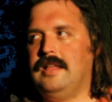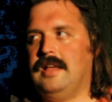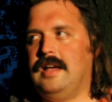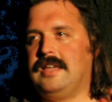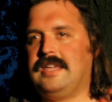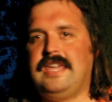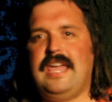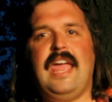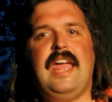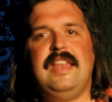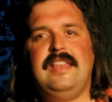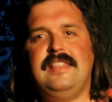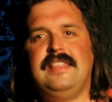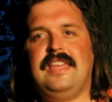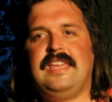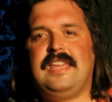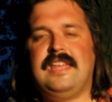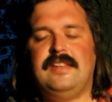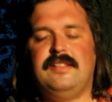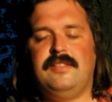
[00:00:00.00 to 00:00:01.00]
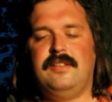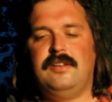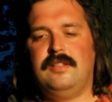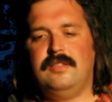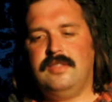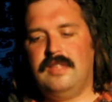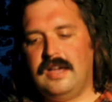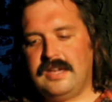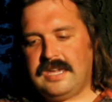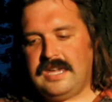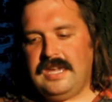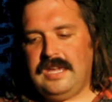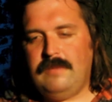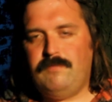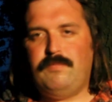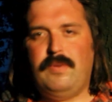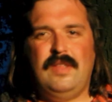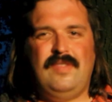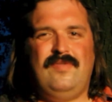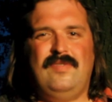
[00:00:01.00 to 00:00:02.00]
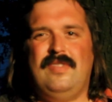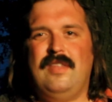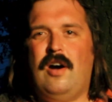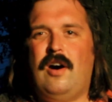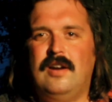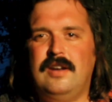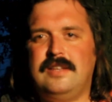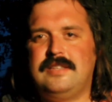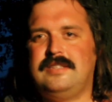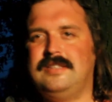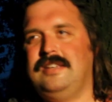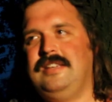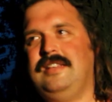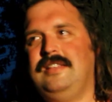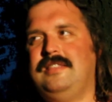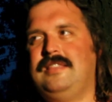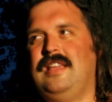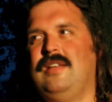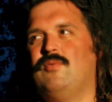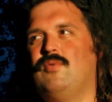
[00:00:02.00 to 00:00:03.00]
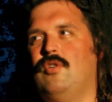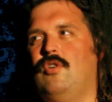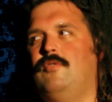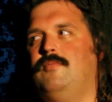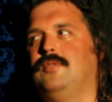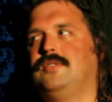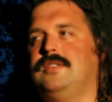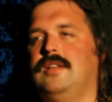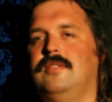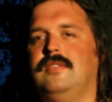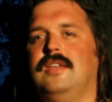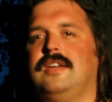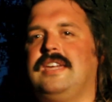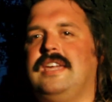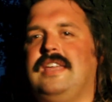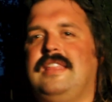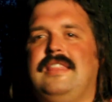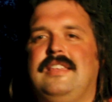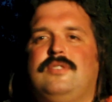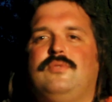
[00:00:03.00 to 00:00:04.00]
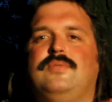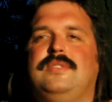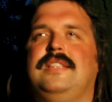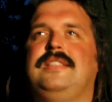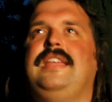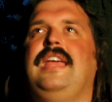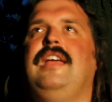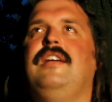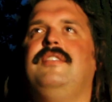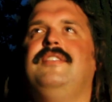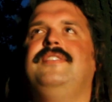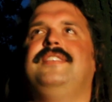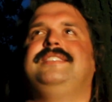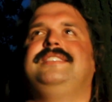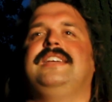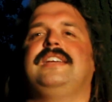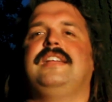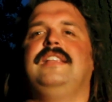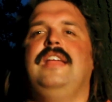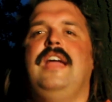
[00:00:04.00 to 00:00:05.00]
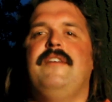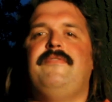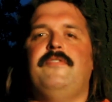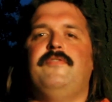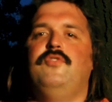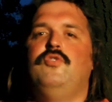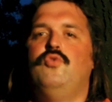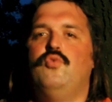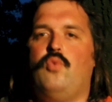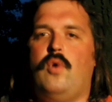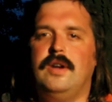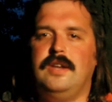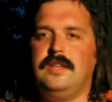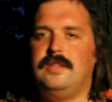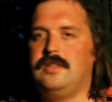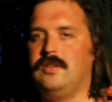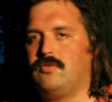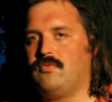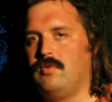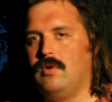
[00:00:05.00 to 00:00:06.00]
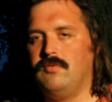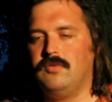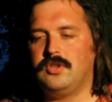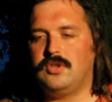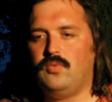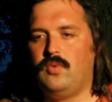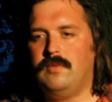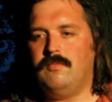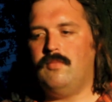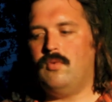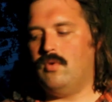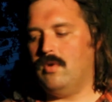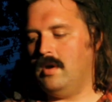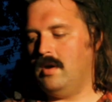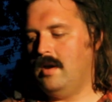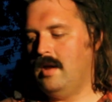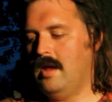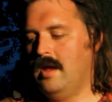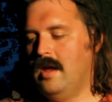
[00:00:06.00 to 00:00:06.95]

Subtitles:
again, they get a little lucky, but honestly, they were almost unlucky. This was a tale in the second half of who wanted to throw this one more.